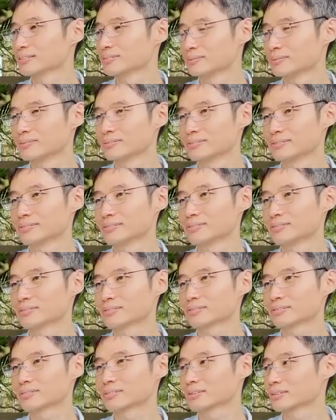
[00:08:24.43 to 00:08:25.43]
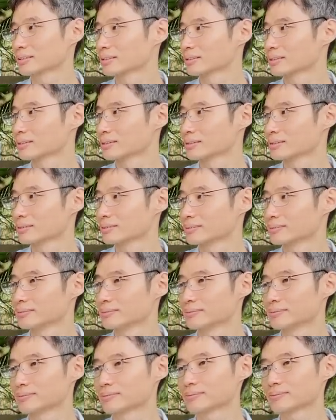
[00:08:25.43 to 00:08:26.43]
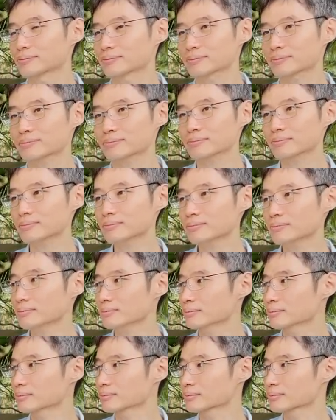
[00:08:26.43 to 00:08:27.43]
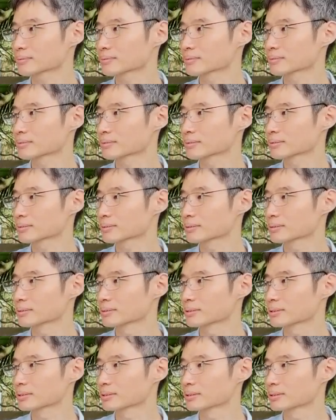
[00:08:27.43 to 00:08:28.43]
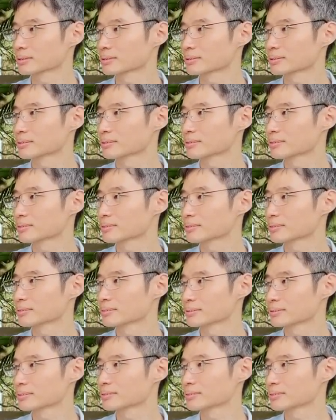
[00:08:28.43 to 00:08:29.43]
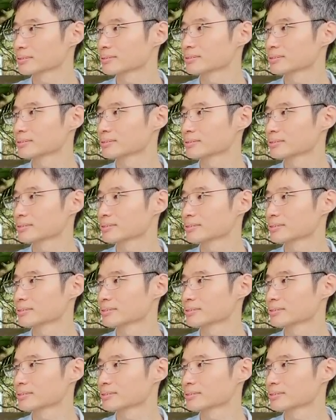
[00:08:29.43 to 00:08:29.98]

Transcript: [no speech]